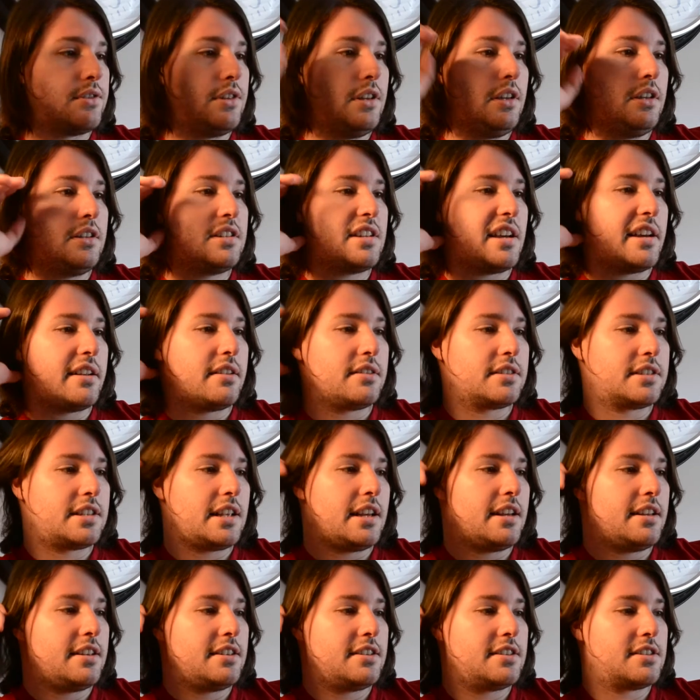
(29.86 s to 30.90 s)
the title
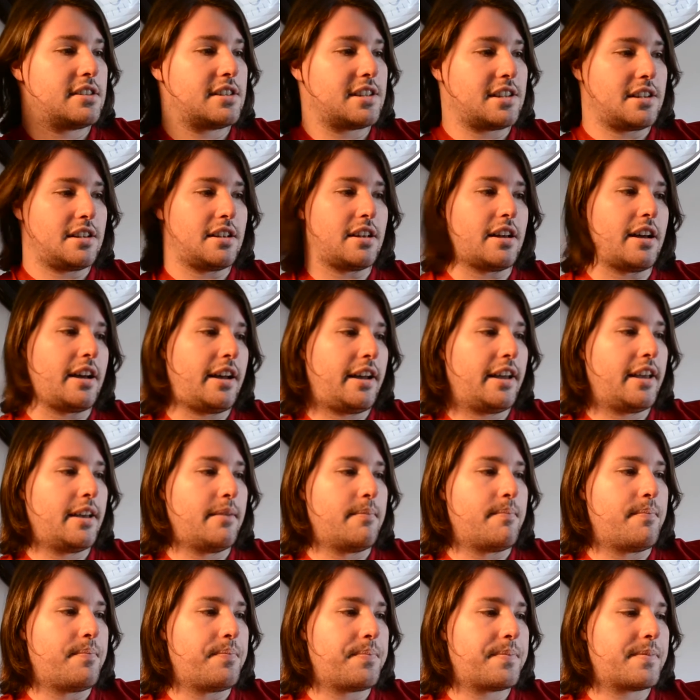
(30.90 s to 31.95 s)
says, I
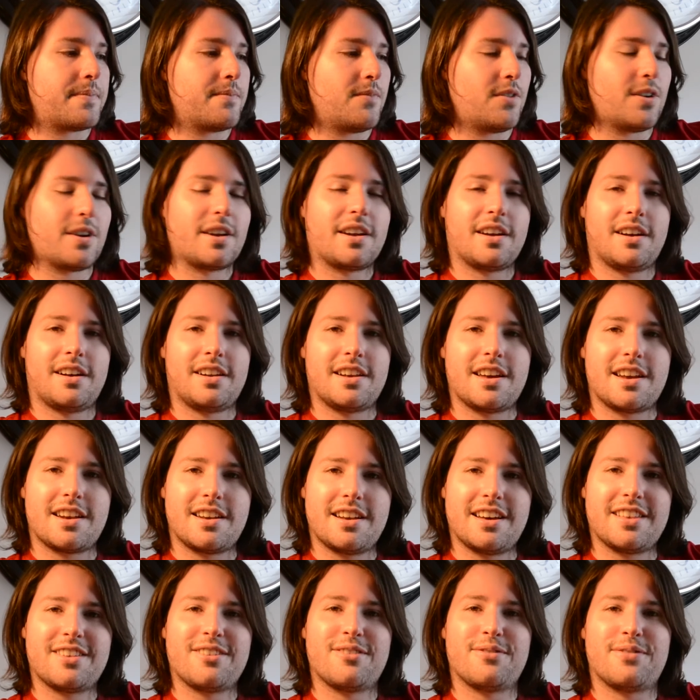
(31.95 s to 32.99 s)
am working on
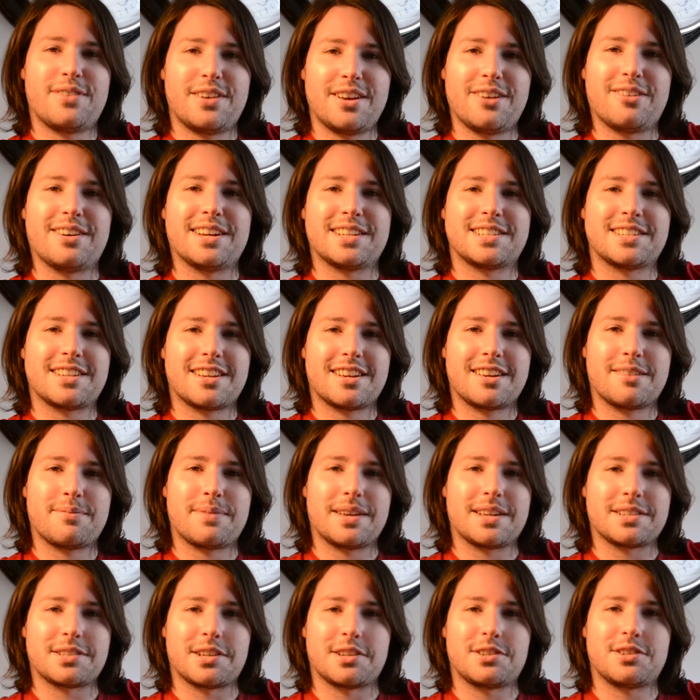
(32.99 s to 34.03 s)
another video essay
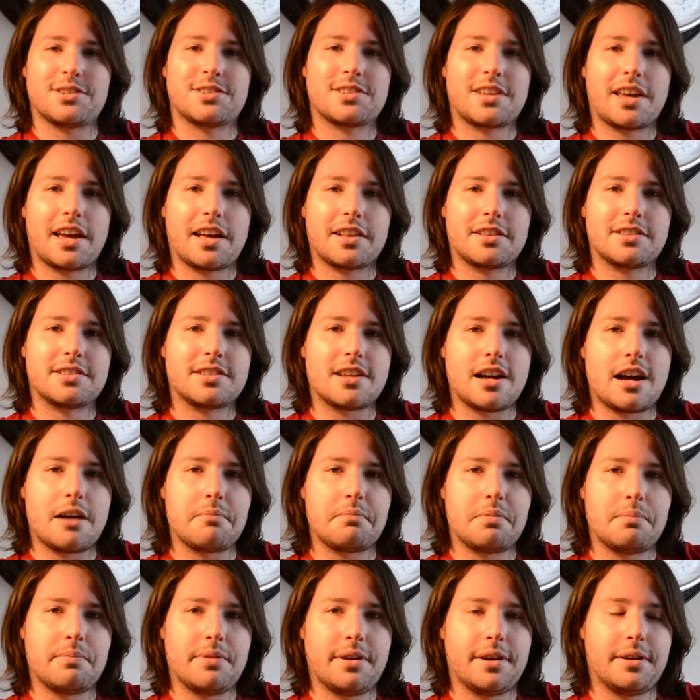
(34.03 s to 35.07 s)
because I just can't
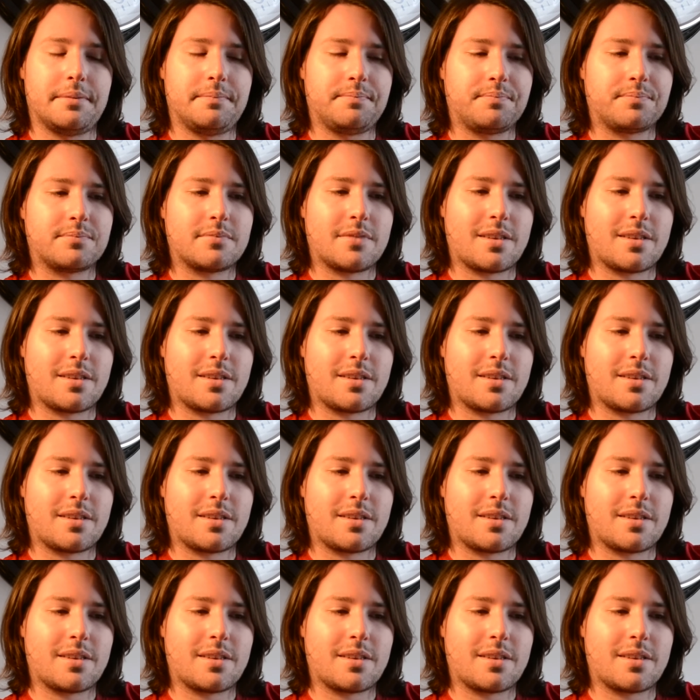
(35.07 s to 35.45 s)
stop, but